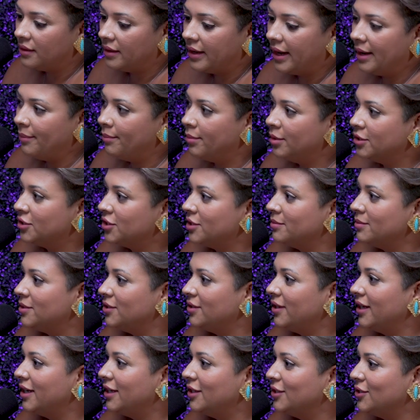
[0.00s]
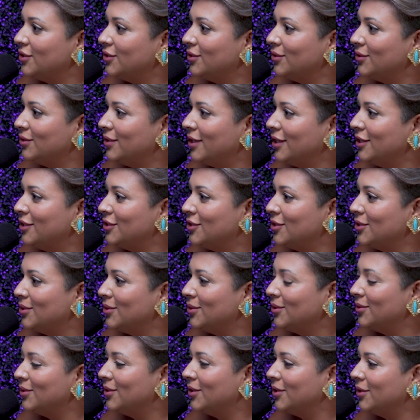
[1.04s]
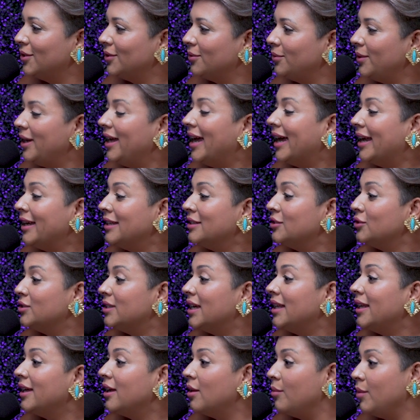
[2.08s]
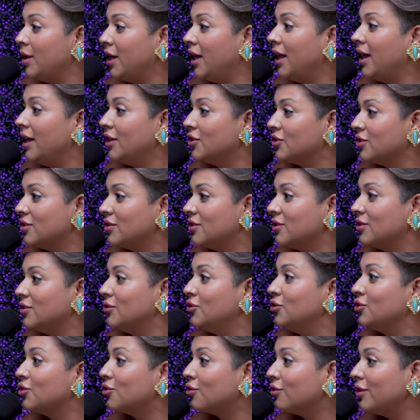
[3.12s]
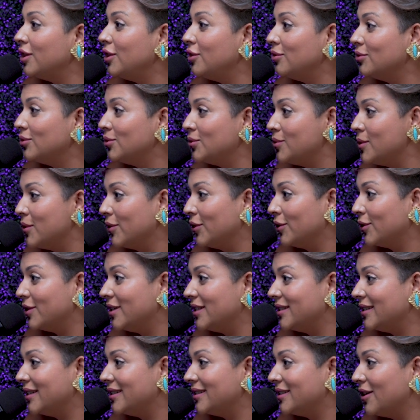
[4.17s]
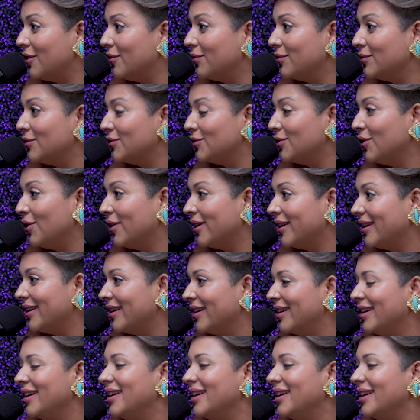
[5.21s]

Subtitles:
I pushed him to get we got into telecommunications. So Jury used to own 36 cell phone store.